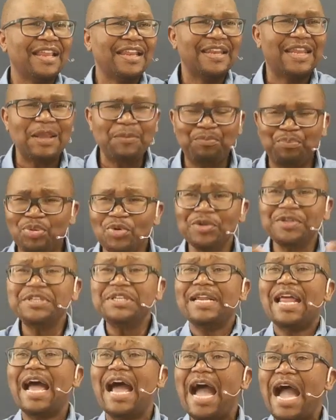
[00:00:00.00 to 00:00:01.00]
they put
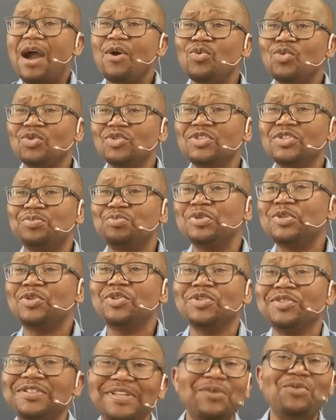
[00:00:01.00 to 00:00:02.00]
in hours
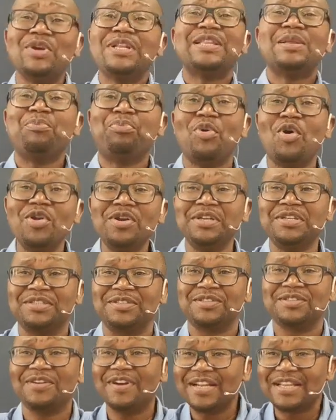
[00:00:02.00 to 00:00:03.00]
because they want the
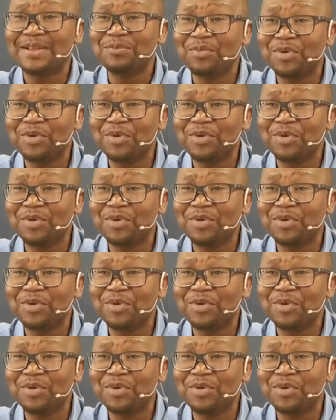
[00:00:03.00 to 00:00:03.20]
bonus, or the